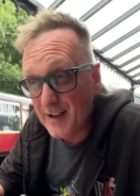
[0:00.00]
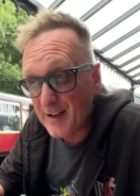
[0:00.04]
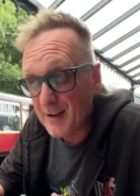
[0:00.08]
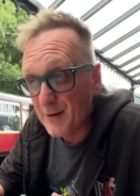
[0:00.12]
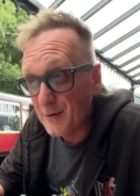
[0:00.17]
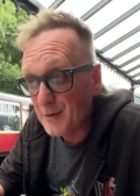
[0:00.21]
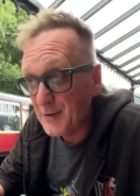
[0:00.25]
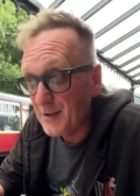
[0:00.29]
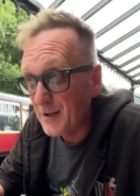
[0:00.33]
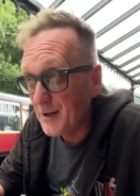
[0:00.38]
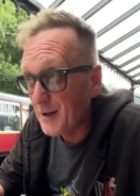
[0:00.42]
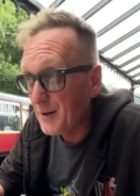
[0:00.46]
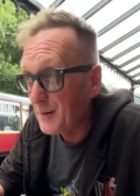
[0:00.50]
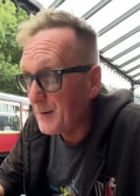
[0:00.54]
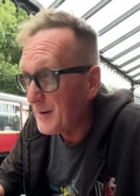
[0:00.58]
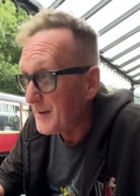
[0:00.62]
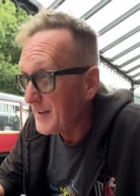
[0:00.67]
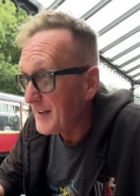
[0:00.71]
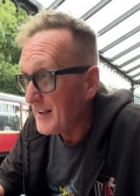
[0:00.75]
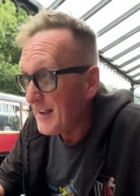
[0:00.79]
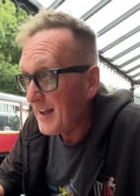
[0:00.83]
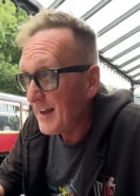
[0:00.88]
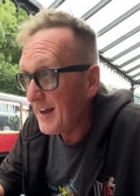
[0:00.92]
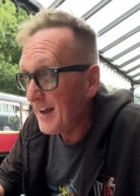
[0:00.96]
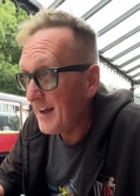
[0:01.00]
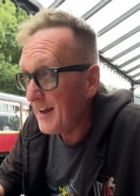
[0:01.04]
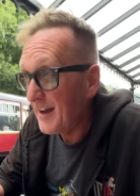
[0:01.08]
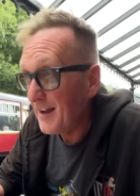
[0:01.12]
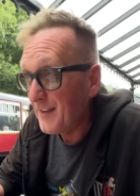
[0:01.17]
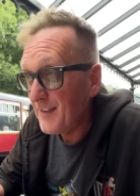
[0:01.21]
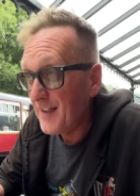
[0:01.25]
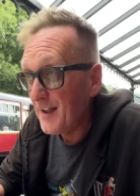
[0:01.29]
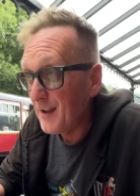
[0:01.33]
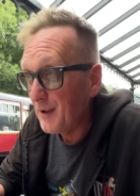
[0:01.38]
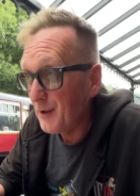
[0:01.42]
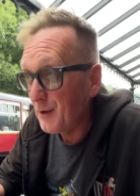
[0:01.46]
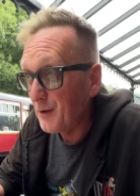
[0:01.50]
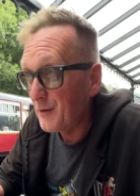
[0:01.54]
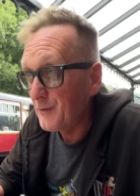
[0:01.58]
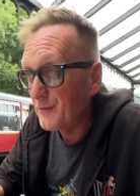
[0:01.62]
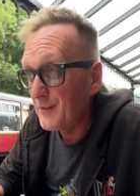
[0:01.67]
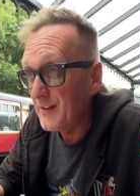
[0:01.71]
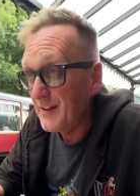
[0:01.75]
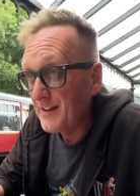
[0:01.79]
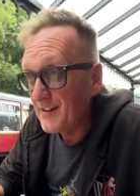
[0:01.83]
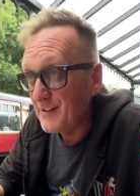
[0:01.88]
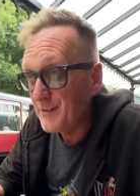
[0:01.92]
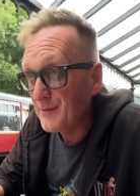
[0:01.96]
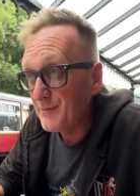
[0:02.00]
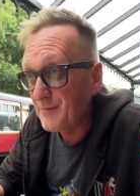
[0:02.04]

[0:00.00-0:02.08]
little girl, uh, and they'll love it.